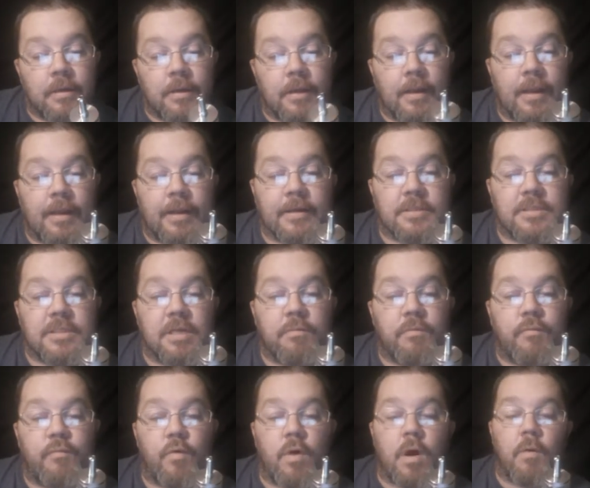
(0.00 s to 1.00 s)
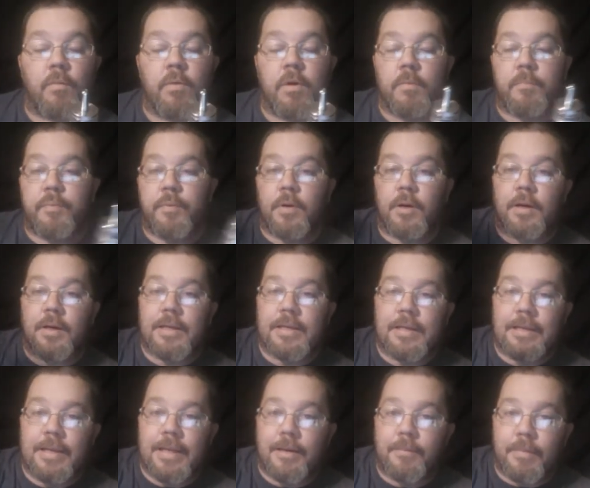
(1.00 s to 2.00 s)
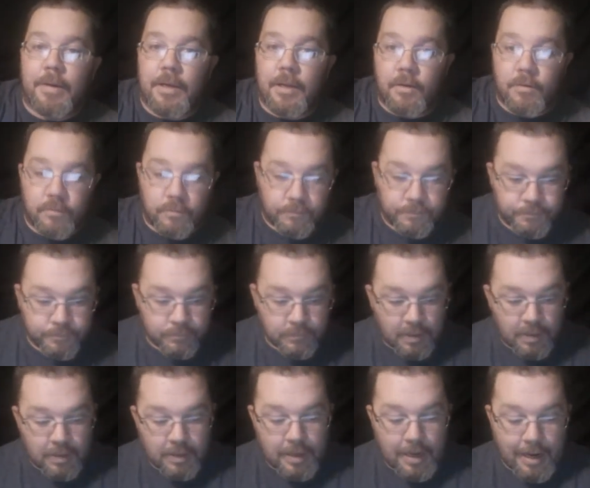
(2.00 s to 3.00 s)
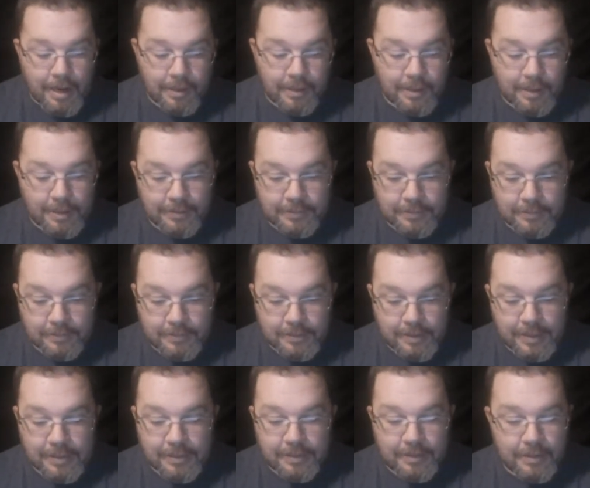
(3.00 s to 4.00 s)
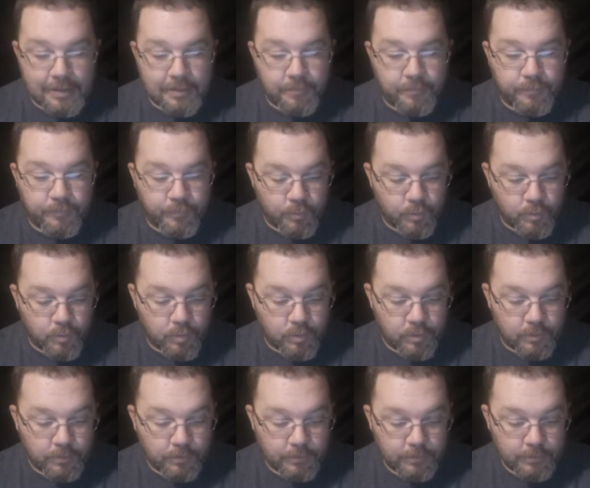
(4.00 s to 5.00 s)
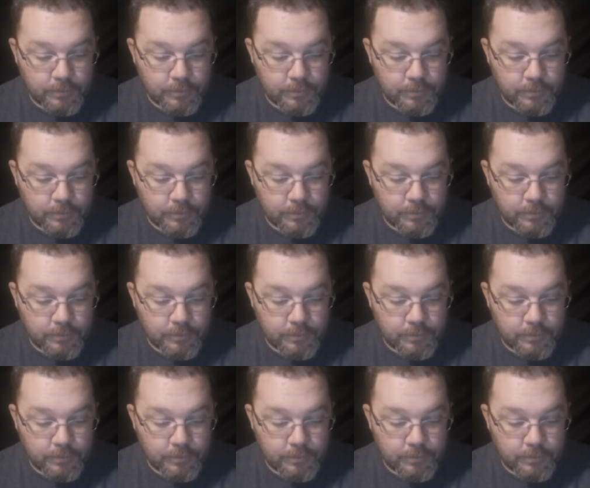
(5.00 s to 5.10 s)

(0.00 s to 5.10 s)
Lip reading: And like I said before, I will put a link down below. I'd like to thank them for